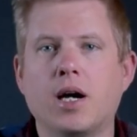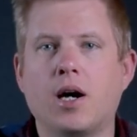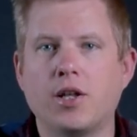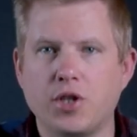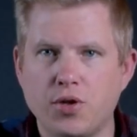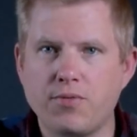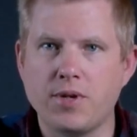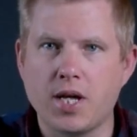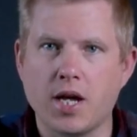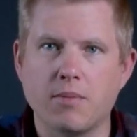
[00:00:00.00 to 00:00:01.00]
on the
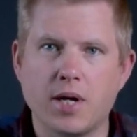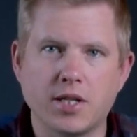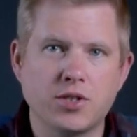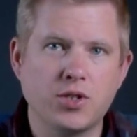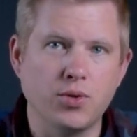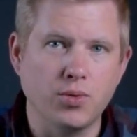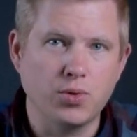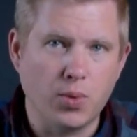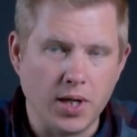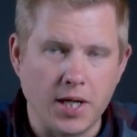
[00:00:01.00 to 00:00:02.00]
Eufy Cam
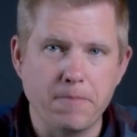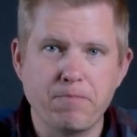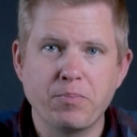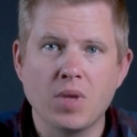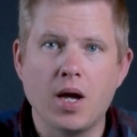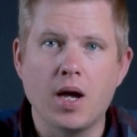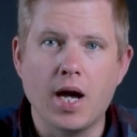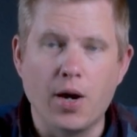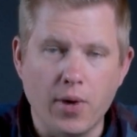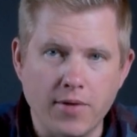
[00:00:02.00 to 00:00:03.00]
S220.
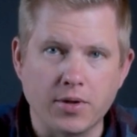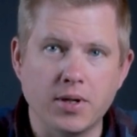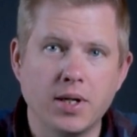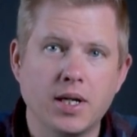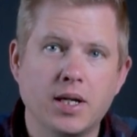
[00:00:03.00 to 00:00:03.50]
However,